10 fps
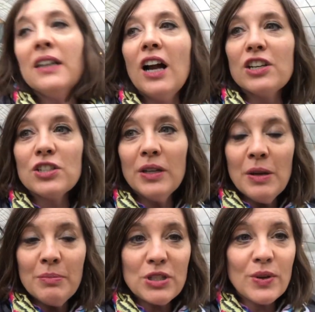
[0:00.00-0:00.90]
gosh,
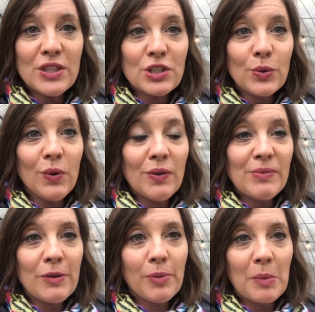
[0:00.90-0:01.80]
between the two of them,
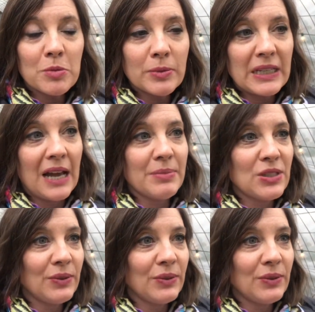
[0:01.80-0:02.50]
they've probably got